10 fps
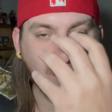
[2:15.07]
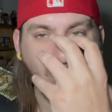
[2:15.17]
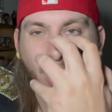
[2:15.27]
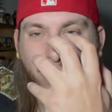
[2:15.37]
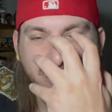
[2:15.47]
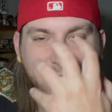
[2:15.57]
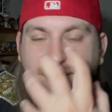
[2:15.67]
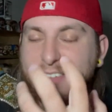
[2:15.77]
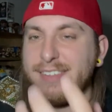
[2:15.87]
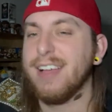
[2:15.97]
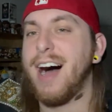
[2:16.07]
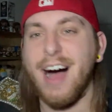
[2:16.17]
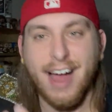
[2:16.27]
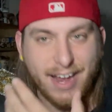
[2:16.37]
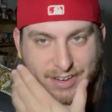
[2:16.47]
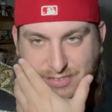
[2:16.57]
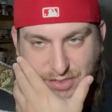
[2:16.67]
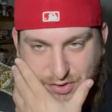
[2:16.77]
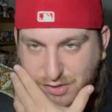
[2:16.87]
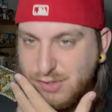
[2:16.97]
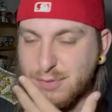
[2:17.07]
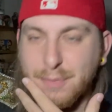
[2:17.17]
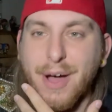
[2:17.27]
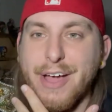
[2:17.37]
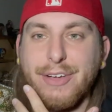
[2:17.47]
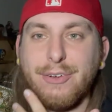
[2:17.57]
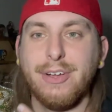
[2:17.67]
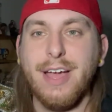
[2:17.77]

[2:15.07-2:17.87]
where all you see is the eyes and the smile,